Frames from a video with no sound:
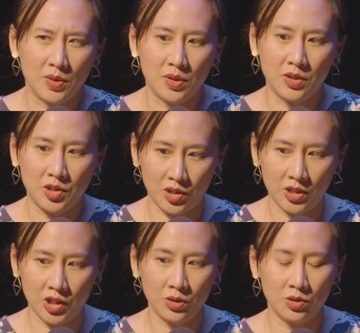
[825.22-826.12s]

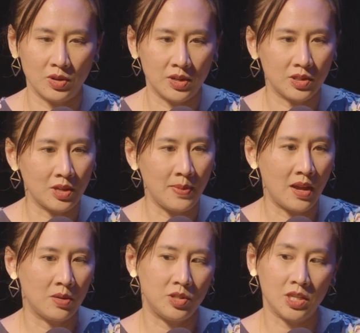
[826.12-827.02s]
the children
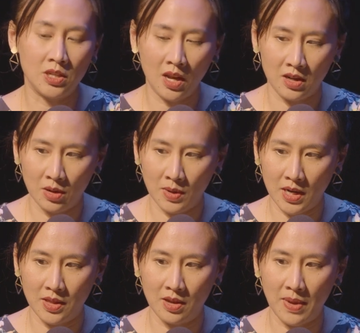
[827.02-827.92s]
somehow did not know
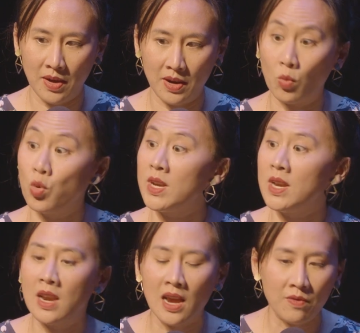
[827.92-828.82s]
anything about it, would
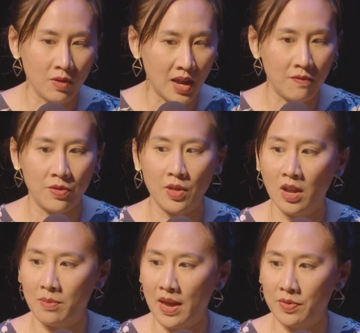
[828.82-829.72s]
never have
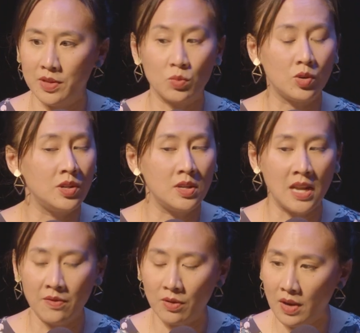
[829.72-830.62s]
thought about this, would
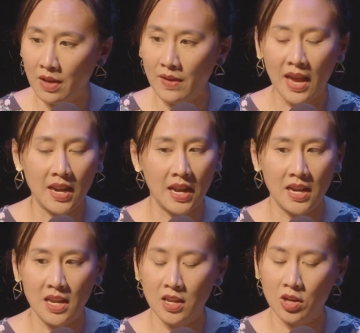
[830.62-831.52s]
never have had
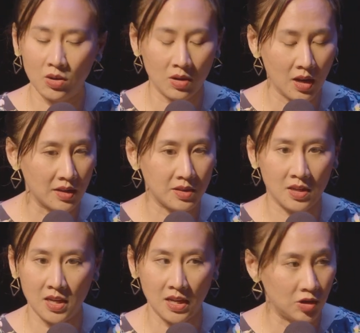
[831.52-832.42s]
any
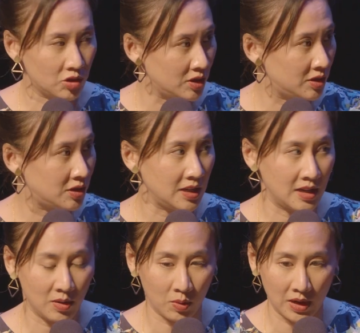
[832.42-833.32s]
curiosity, interest in
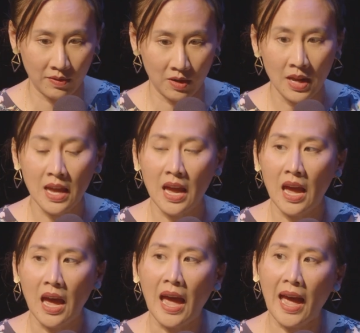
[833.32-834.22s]
it, whatever,
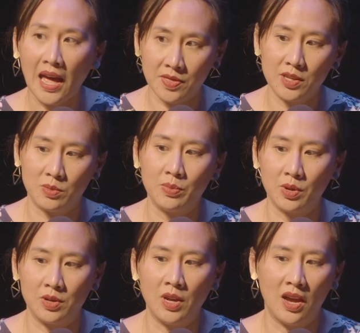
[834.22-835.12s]
had this
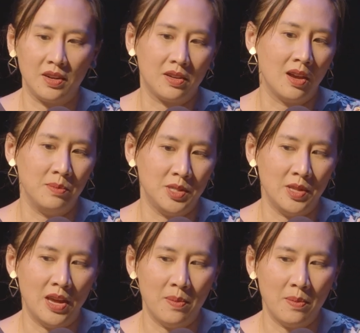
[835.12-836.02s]
book not come to
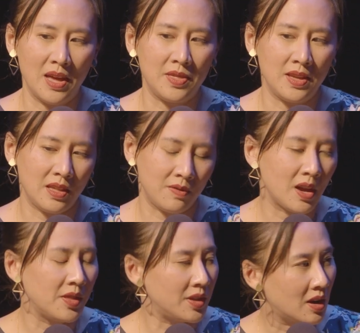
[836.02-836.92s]
them. I think they've
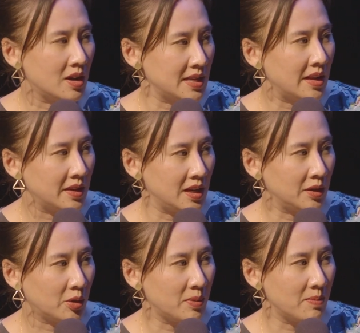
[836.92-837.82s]
got the causality a
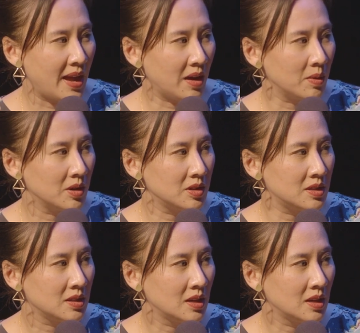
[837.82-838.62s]
little bit backwards.